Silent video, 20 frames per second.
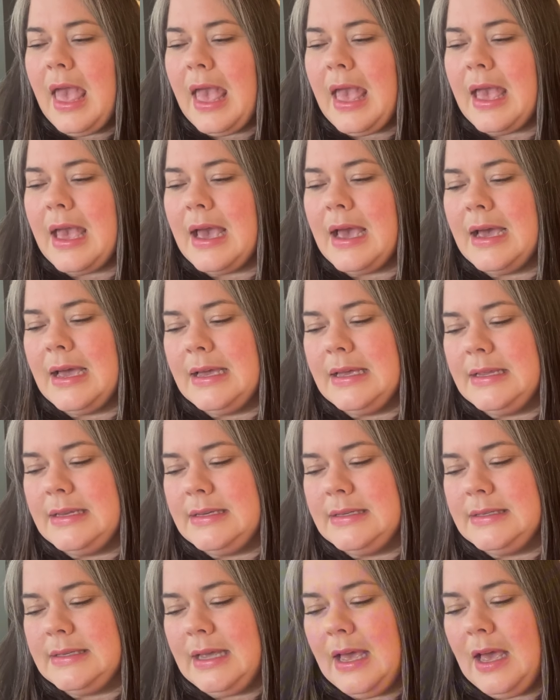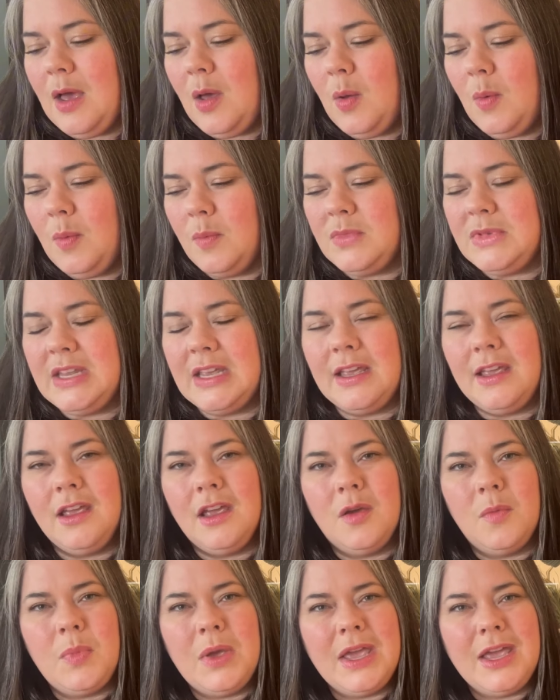and I'm
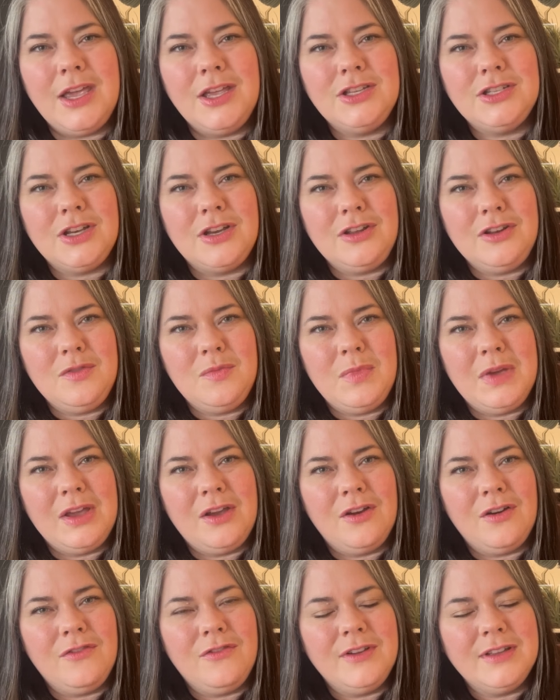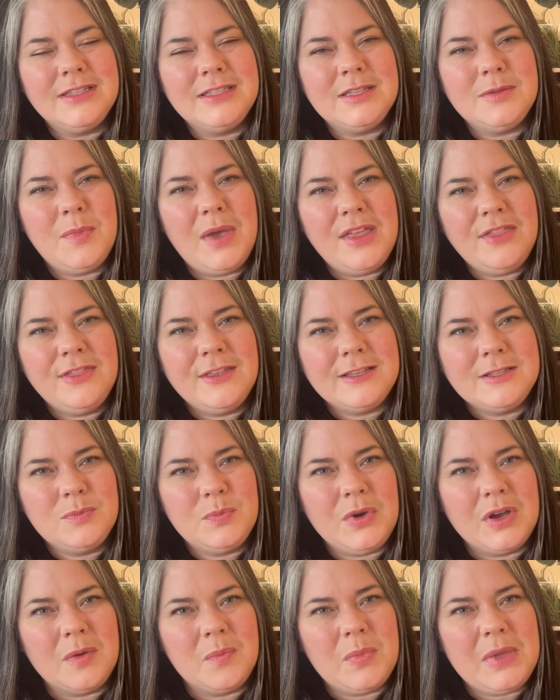taking a page out of my girlfriend Samantha's
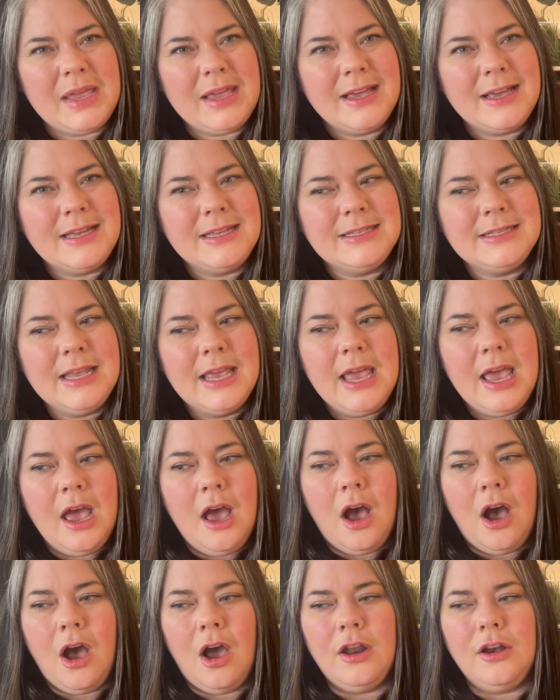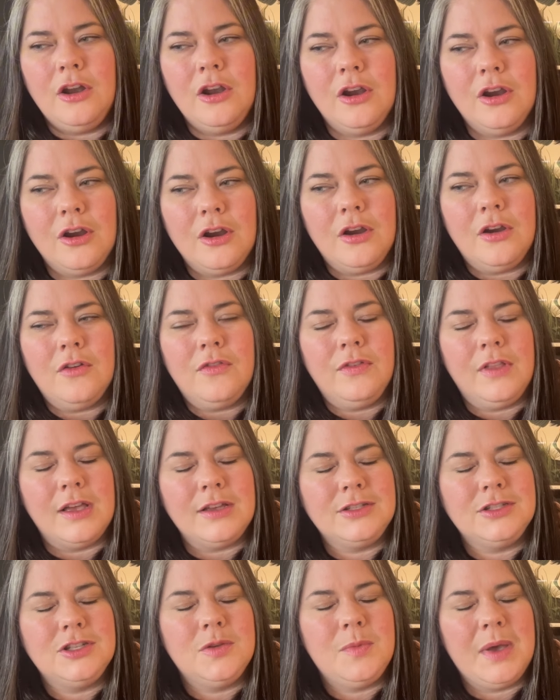book, because on her
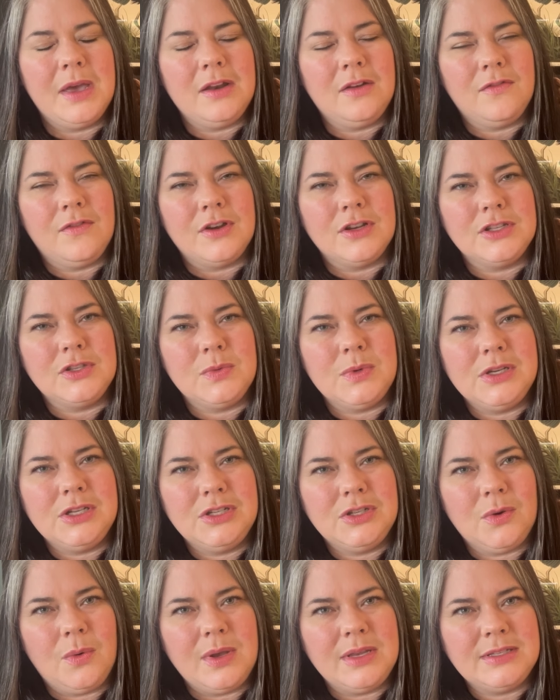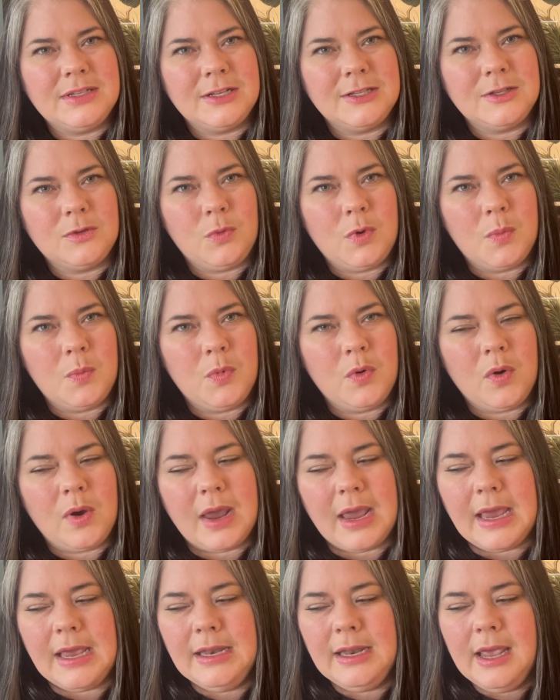Flosstube anniversary she always does a whip
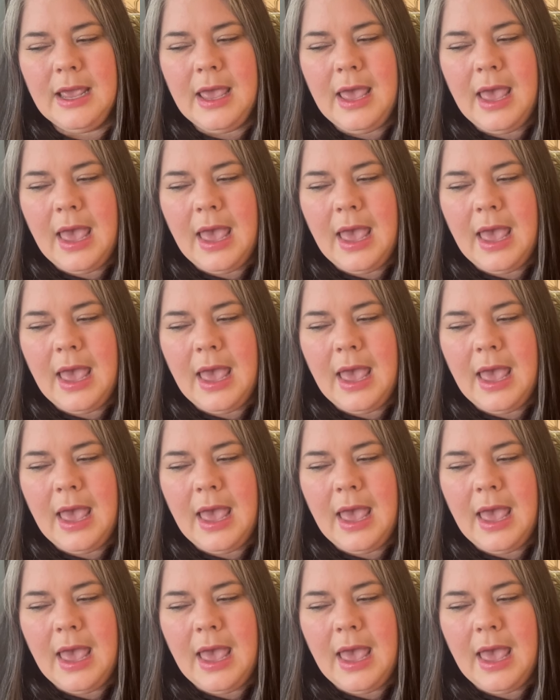parade,